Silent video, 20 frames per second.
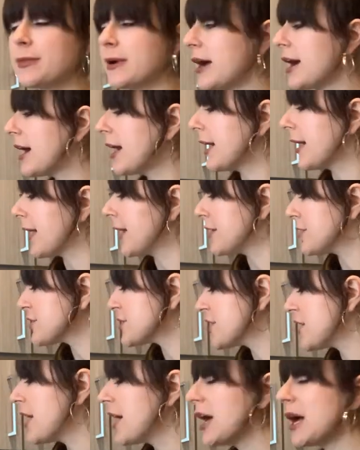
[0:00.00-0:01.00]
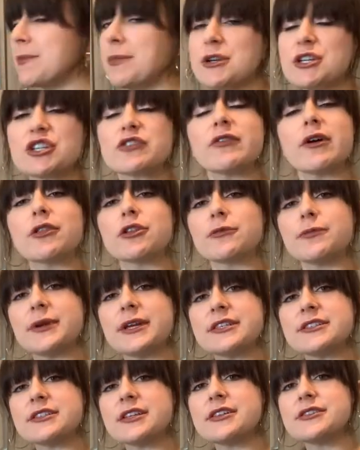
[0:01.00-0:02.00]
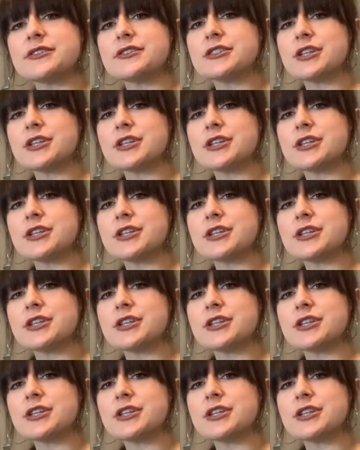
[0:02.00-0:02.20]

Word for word: behind a bunch of other pieces.